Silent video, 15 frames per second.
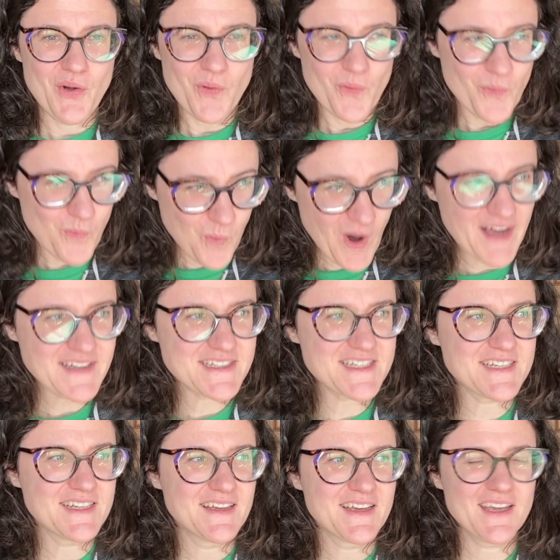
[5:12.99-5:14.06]

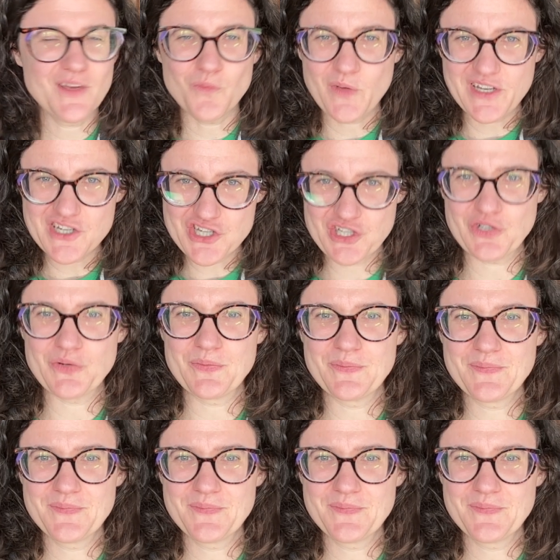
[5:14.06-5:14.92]
what can we do?